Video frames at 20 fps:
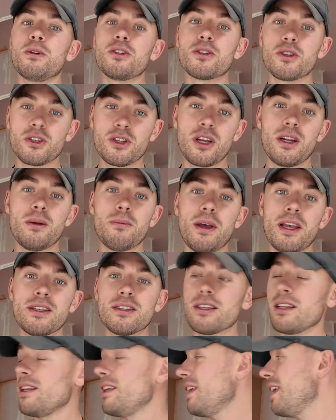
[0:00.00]
we're just going to
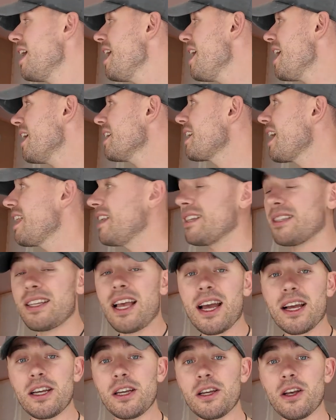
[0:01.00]
basically get the
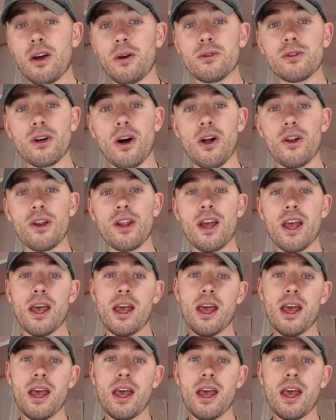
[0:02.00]
second coat on.